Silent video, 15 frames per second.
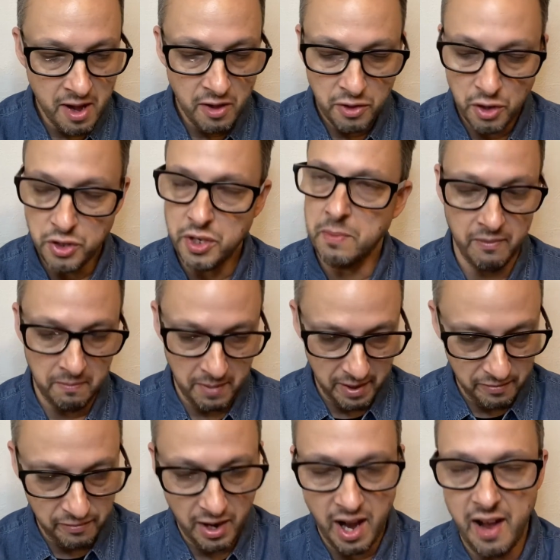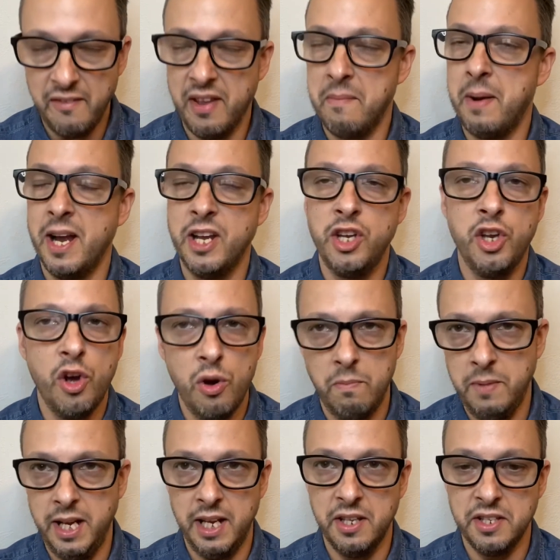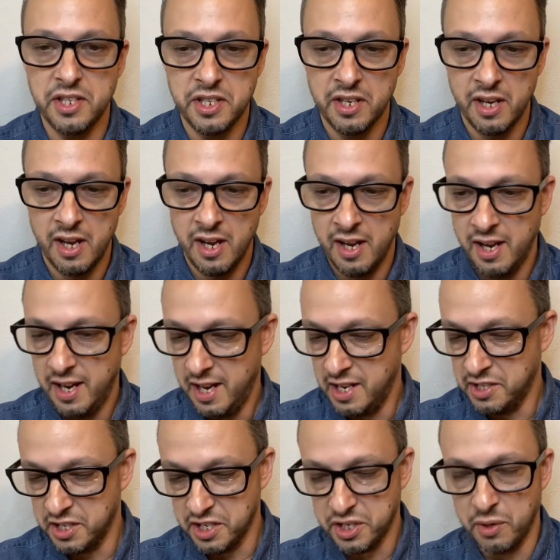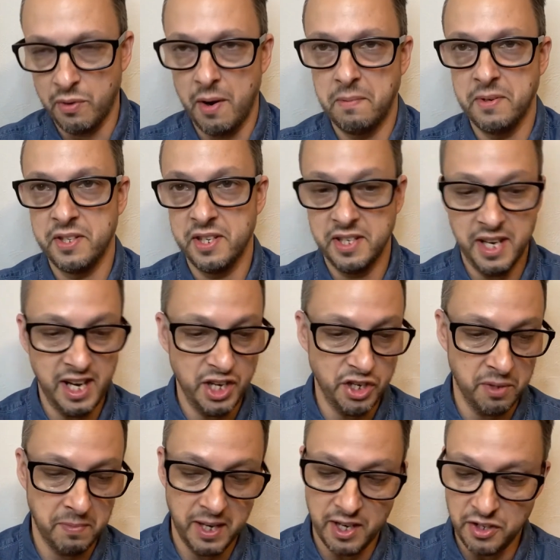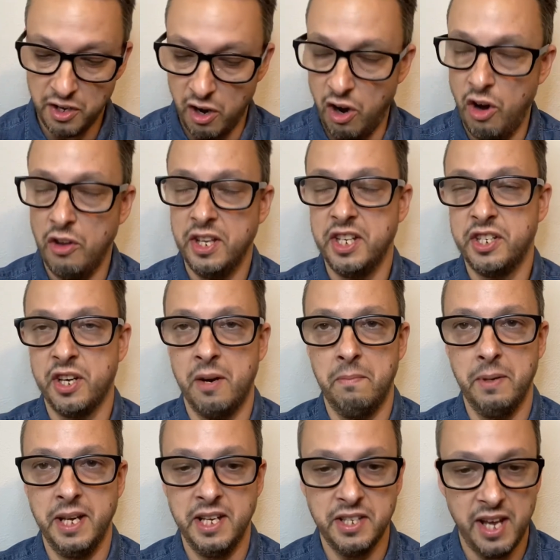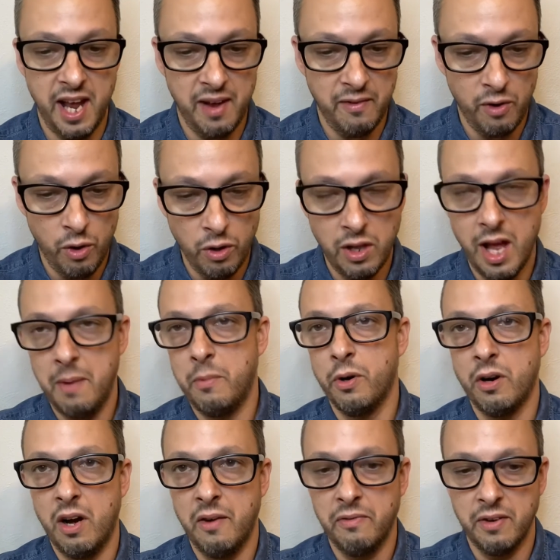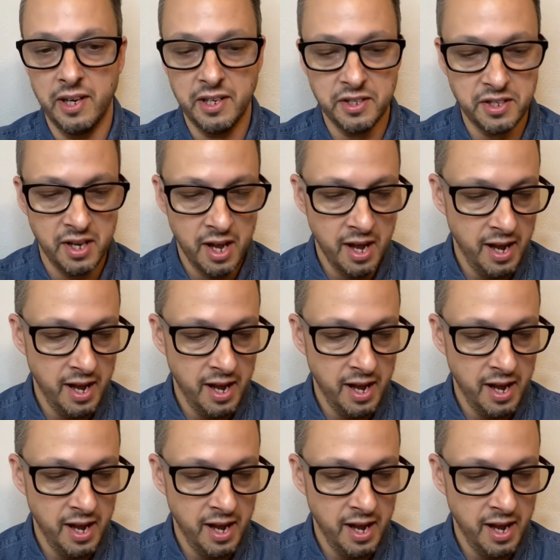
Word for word: Those are my five, and by no means is this a representation, because all these companies have a whole lot more offerings,